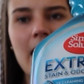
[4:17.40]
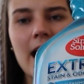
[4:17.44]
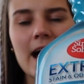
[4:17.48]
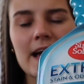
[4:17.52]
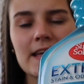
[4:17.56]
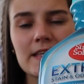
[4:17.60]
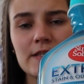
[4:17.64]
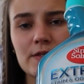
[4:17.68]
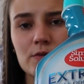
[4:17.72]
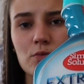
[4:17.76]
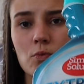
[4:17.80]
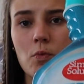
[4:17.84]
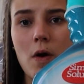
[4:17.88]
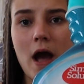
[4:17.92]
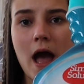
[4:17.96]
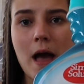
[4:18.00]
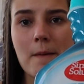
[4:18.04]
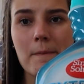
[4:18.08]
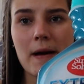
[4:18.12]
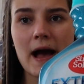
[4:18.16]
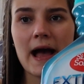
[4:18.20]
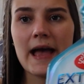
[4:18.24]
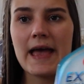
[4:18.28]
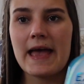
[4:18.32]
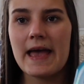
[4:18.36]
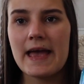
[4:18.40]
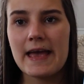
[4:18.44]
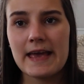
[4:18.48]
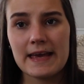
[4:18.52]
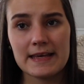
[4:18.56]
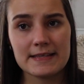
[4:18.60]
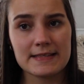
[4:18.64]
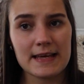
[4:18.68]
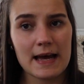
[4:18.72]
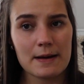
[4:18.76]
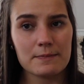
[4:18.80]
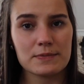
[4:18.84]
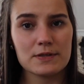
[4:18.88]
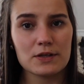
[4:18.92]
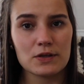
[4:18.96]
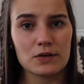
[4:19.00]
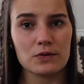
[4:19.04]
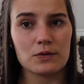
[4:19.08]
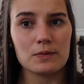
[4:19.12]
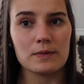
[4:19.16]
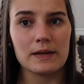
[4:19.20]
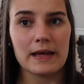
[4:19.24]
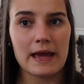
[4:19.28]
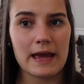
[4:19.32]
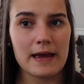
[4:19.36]
I swear by it. It's
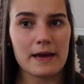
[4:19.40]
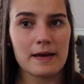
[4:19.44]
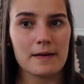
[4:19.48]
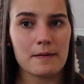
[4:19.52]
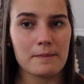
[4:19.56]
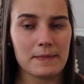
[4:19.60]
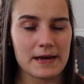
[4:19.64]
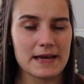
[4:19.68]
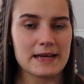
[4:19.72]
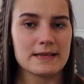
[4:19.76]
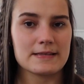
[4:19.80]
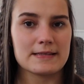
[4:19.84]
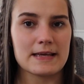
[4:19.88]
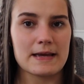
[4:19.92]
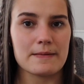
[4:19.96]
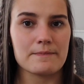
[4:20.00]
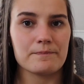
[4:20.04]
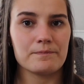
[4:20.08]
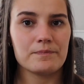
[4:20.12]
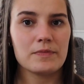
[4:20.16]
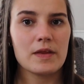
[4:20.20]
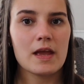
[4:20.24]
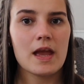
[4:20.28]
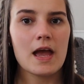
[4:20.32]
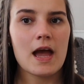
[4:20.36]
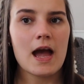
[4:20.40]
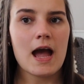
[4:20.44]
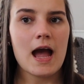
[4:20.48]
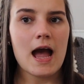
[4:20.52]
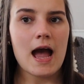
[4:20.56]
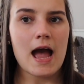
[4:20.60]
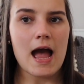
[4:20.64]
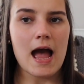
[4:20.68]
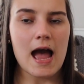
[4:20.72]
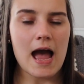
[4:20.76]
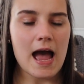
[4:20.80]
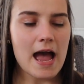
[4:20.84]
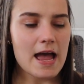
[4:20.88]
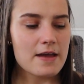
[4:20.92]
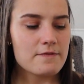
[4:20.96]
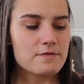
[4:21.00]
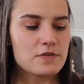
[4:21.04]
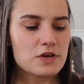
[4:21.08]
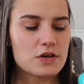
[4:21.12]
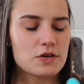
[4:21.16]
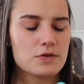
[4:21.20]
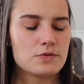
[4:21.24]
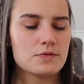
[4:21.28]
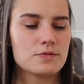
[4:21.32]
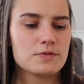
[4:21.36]
absolutely amazing. I've
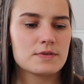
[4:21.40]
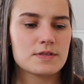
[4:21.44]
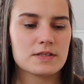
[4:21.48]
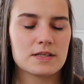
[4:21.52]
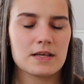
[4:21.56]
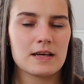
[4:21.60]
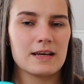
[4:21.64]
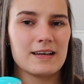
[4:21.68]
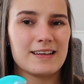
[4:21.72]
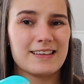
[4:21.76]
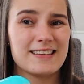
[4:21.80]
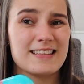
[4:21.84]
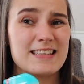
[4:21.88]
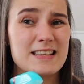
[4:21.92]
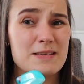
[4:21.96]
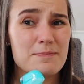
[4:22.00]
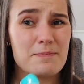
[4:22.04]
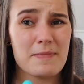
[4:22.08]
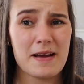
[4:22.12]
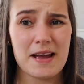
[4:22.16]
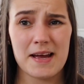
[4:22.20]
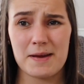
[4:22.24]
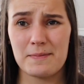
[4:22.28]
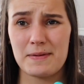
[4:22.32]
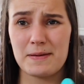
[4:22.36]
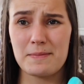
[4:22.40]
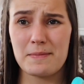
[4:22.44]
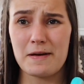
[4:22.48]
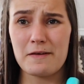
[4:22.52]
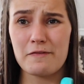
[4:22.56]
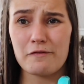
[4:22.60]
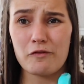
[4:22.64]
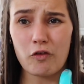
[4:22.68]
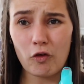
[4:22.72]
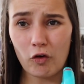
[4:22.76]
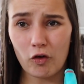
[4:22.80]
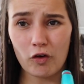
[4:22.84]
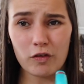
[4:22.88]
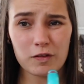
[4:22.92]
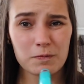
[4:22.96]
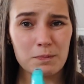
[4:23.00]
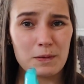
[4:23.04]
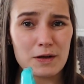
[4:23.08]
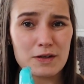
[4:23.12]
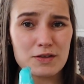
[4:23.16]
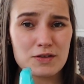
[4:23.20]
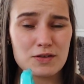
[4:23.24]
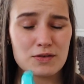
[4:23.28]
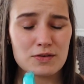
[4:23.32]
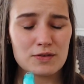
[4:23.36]
used, this might be my 4th
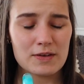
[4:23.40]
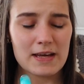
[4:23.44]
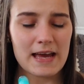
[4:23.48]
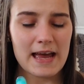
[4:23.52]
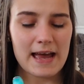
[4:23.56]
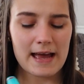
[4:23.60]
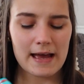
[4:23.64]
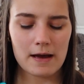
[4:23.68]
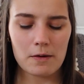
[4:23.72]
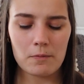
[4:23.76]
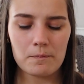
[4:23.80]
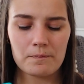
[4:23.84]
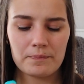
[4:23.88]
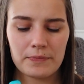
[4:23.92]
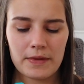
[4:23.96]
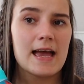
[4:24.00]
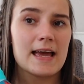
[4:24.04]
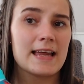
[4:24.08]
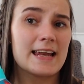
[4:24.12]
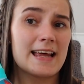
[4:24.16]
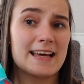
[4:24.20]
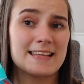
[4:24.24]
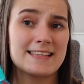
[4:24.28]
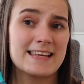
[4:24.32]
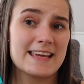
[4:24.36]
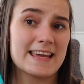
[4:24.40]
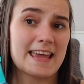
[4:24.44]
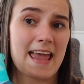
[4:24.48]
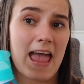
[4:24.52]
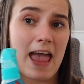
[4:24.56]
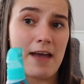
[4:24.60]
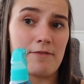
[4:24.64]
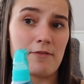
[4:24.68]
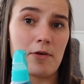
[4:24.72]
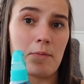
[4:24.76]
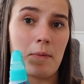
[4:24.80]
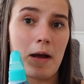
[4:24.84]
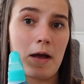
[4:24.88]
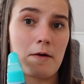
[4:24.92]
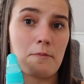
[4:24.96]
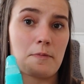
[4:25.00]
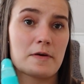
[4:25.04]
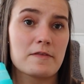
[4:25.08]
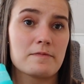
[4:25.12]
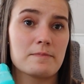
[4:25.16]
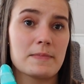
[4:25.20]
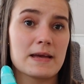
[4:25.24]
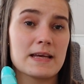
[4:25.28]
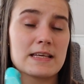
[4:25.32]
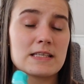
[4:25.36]
bottle now, and I take it everywhere
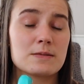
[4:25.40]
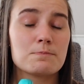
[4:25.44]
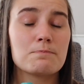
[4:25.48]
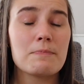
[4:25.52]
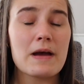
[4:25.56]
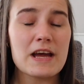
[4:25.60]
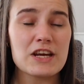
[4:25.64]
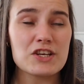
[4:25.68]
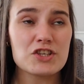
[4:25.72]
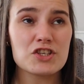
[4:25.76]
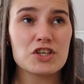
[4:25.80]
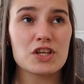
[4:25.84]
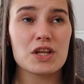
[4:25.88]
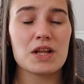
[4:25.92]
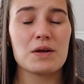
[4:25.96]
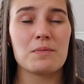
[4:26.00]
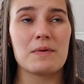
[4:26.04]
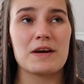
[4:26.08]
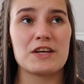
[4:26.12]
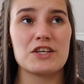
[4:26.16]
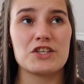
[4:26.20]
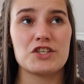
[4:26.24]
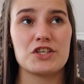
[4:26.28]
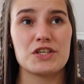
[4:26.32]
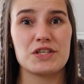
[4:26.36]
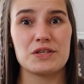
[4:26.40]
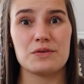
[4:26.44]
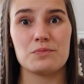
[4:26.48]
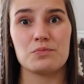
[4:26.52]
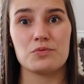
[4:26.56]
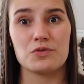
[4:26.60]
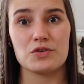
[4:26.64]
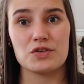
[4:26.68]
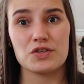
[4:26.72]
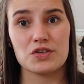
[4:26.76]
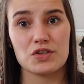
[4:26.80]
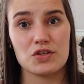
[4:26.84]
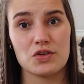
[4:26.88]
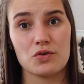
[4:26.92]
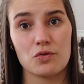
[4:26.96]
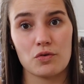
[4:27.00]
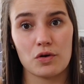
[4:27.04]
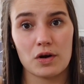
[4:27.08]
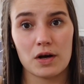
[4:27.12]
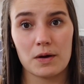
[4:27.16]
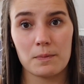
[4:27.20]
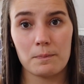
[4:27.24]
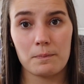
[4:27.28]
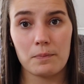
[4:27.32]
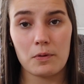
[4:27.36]
with me, especially when she was a
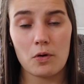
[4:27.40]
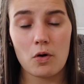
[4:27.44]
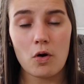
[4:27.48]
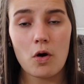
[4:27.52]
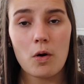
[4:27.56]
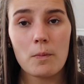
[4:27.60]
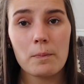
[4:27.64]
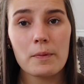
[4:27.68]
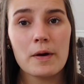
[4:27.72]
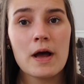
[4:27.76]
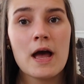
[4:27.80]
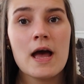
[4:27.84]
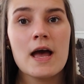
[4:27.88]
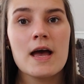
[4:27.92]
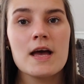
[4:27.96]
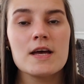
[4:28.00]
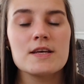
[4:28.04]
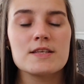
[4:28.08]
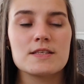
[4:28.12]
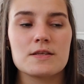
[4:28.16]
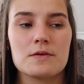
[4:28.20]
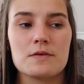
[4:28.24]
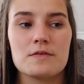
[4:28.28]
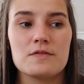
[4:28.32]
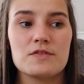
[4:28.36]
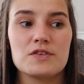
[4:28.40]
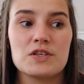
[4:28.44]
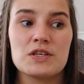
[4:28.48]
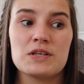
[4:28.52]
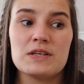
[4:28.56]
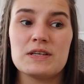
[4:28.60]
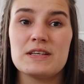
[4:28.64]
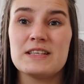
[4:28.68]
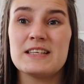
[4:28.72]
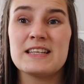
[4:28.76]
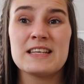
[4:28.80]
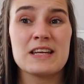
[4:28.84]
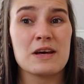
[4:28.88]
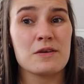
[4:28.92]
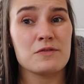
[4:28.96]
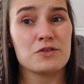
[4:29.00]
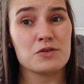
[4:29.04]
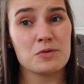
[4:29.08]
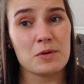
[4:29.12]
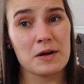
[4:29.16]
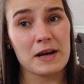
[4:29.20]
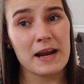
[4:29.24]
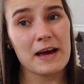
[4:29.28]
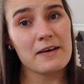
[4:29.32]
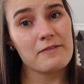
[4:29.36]
young pup. So if you didn't know if
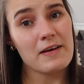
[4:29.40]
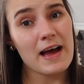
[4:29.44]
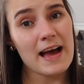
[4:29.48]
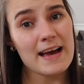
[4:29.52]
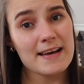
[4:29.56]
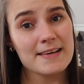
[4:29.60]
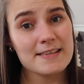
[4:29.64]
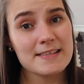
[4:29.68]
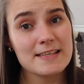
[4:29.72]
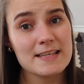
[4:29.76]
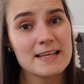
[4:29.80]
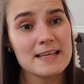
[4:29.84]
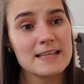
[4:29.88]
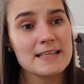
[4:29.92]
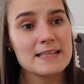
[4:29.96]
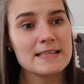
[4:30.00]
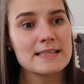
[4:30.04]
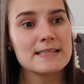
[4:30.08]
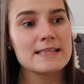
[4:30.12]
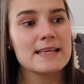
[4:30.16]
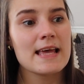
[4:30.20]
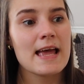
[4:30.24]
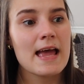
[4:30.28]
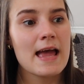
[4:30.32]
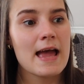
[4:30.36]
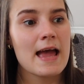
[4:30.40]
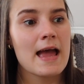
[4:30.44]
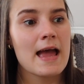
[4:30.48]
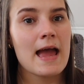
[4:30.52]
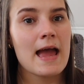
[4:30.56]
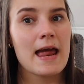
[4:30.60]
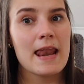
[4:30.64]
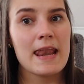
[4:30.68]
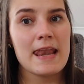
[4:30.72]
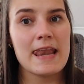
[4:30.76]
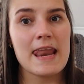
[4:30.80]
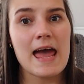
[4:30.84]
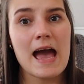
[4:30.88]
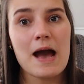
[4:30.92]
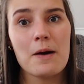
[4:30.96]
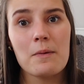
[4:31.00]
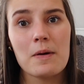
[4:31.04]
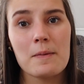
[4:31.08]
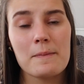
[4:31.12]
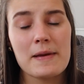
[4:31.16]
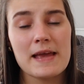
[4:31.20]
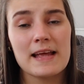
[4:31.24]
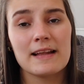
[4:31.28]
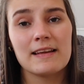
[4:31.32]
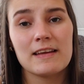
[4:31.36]
she was going to have accidents. Now
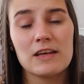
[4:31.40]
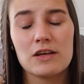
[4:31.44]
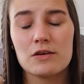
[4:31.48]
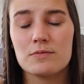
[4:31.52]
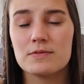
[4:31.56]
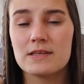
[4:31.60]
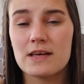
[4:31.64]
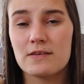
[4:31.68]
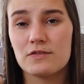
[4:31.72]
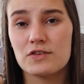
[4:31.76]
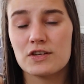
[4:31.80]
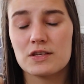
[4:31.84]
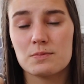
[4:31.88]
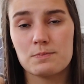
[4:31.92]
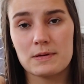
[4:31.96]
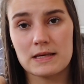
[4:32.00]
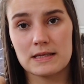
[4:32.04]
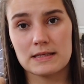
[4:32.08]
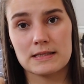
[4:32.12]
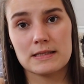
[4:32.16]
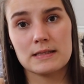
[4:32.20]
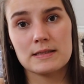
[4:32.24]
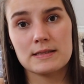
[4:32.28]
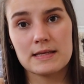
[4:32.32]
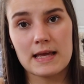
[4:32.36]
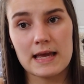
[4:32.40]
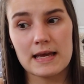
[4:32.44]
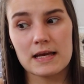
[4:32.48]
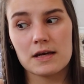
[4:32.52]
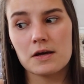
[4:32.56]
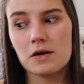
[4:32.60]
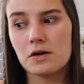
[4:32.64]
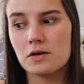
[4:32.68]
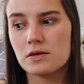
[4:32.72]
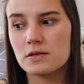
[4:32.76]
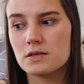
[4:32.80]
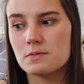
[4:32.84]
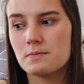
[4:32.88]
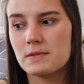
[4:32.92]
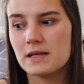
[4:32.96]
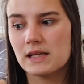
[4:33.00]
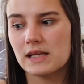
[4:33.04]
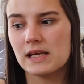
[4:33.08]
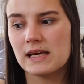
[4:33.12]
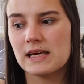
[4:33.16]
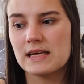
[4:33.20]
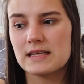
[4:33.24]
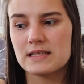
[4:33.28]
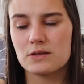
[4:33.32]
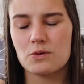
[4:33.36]
I mainly use it if she's being sick, because
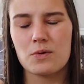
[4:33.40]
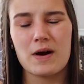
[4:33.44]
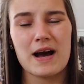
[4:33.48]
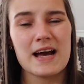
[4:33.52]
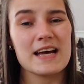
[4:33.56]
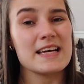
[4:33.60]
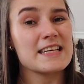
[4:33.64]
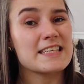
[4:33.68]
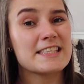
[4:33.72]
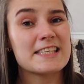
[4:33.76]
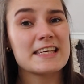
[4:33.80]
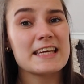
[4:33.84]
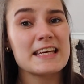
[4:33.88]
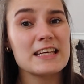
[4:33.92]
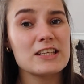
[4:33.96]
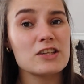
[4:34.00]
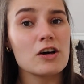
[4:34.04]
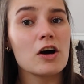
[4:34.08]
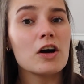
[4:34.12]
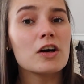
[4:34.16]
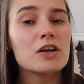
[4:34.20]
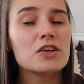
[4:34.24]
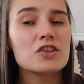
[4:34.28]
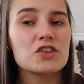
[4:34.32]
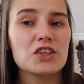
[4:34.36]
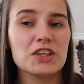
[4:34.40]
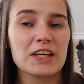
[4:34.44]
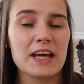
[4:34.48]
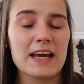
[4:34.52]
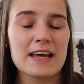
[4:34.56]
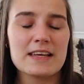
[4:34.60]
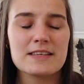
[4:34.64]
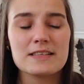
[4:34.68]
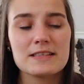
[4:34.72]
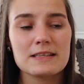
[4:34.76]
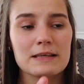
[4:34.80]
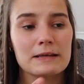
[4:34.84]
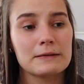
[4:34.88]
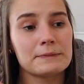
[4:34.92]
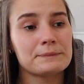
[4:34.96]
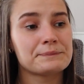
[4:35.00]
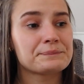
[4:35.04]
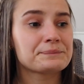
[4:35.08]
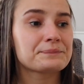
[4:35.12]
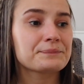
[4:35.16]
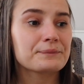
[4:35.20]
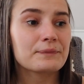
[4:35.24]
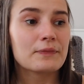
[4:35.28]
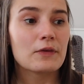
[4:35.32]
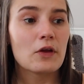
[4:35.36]
Millie is quite a sicky dog. She gets
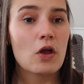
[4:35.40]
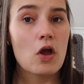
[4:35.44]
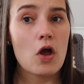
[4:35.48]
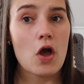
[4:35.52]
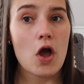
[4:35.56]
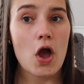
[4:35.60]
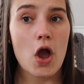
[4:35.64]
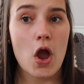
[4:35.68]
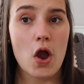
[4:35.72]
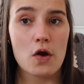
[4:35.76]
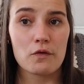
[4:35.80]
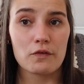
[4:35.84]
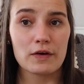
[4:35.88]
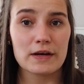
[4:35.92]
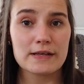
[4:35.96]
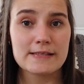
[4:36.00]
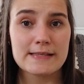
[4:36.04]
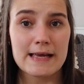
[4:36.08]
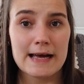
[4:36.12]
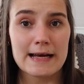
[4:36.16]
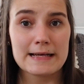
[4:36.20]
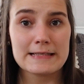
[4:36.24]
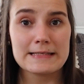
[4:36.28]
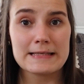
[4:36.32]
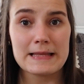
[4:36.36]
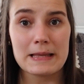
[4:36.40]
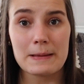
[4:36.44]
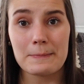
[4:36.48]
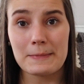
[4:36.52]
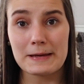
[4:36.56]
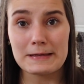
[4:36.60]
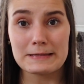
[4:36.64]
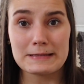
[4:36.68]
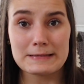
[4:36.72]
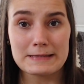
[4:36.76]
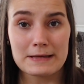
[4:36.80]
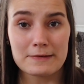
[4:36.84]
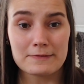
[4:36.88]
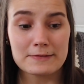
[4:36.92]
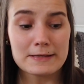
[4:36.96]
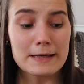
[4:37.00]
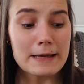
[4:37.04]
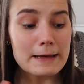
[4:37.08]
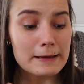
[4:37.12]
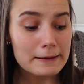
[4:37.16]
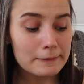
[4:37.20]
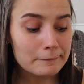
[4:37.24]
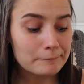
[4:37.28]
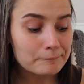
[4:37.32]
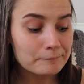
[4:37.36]
overexcited and makes herself
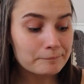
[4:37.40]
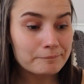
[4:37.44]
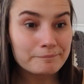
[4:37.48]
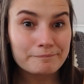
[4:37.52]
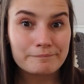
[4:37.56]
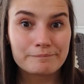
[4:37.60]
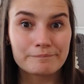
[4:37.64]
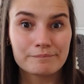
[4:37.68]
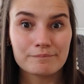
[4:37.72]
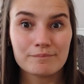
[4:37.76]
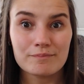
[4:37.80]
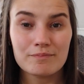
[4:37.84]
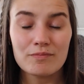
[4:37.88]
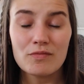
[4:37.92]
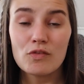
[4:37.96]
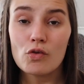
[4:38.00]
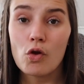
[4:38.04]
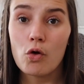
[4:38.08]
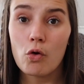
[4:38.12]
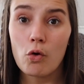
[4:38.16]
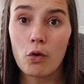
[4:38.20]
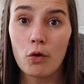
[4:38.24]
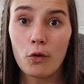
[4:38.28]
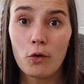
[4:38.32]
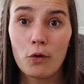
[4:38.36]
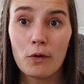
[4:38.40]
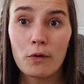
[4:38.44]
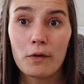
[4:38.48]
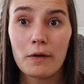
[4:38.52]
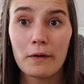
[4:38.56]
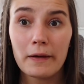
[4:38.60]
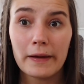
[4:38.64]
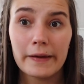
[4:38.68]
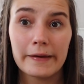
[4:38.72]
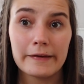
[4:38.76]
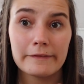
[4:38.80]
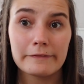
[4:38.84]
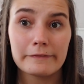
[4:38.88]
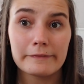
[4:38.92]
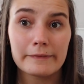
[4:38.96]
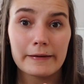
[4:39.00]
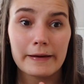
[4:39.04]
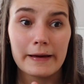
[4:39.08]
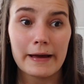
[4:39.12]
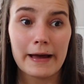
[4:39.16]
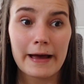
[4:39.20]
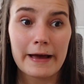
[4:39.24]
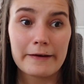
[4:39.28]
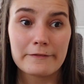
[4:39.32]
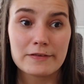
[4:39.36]
sick. Or if
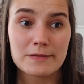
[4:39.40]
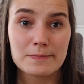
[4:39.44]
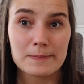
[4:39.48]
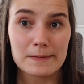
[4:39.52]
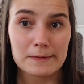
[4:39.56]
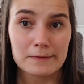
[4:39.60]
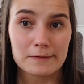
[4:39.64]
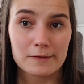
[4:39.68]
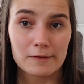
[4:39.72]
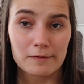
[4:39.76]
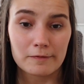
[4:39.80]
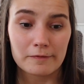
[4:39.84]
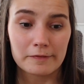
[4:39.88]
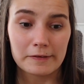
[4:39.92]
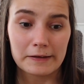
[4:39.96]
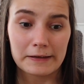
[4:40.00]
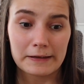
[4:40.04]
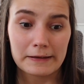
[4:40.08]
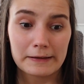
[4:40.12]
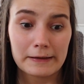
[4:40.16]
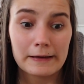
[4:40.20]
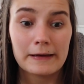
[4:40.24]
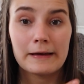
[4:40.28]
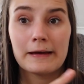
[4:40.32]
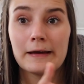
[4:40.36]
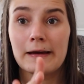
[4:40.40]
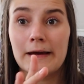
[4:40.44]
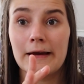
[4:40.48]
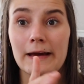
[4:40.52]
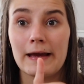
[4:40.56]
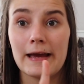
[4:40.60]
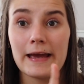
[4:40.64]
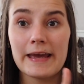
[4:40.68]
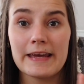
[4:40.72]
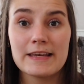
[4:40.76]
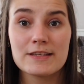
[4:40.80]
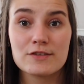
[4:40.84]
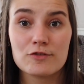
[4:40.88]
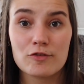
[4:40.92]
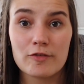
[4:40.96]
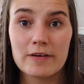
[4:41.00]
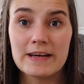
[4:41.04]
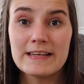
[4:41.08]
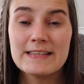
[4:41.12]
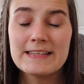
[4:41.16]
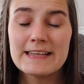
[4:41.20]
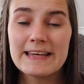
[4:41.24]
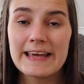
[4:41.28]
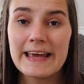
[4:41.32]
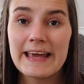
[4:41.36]
I've spilt something. It's
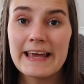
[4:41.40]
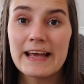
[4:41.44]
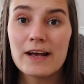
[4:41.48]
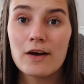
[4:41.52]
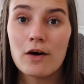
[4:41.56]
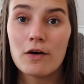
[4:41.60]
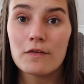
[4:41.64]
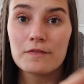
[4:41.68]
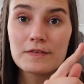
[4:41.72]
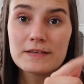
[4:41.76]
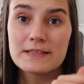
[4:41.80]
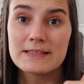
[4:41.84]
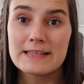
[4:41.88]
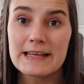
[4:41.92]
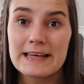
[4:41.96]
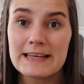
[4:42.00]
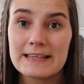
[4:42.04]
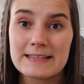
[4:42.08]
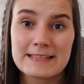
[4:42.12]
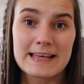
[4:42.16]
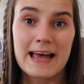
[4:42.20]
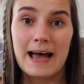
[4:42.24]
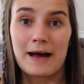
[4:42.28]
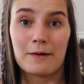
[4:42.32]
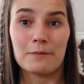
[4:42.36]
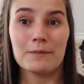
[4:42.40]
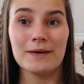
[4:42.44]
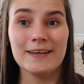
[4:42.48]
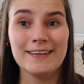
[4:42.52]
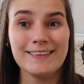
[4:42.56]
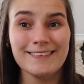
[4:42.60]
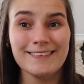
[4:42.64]
great at getting coffee stains out.